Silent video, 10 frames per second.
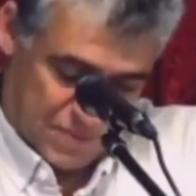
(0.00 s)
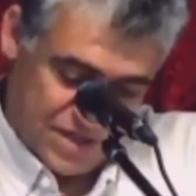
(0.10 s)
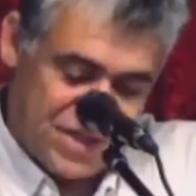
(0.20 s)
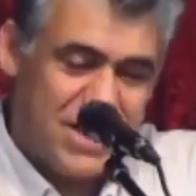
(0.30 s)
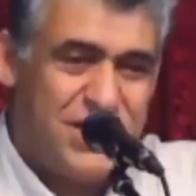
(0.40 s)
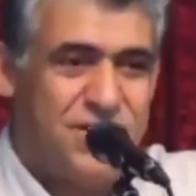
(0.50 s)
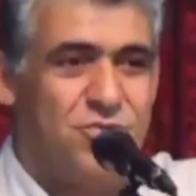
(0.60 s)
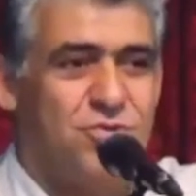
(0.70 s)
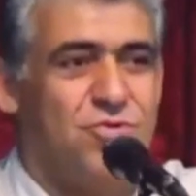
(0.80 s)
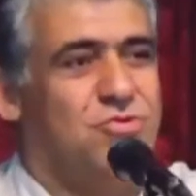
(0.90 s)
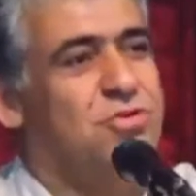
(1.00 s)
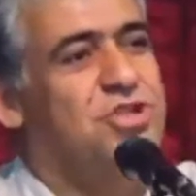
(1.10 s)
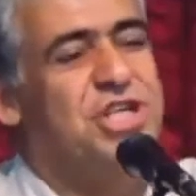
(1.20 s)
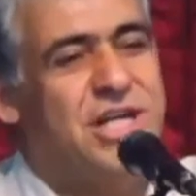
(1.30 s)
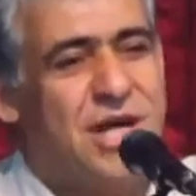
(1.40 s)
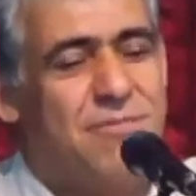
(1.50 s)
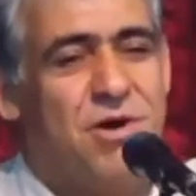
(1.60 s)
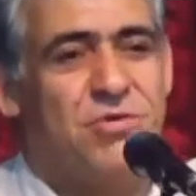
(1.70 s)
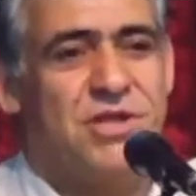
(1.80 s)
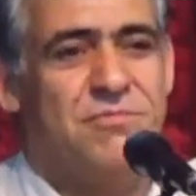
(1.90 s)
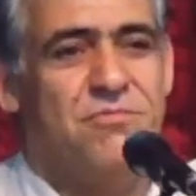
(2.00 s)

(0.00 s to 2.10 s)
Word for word: ready to, to share about Him